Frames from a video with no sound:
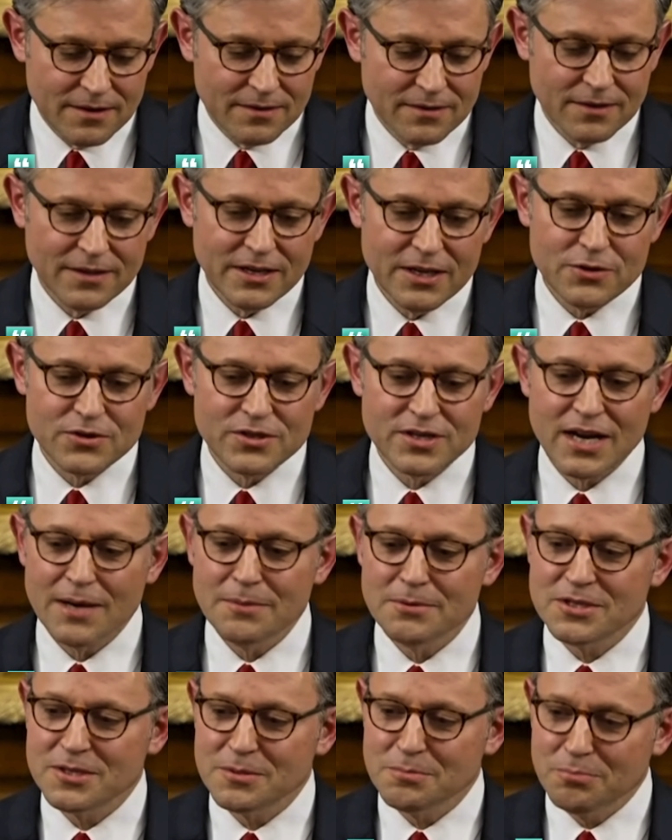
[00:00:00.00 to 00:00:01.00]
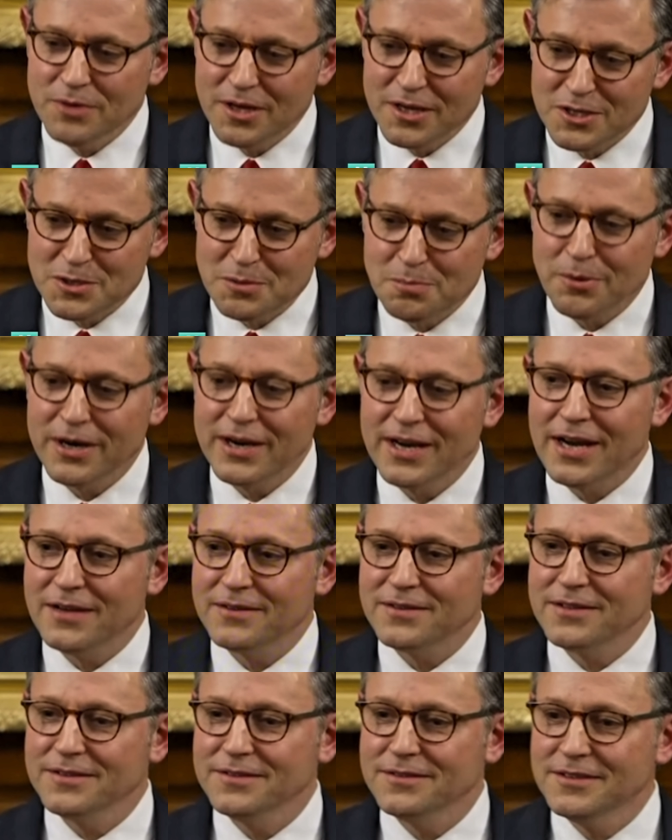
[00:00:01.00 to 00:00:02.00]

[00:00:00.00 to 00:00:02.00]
the leader's job is to bring out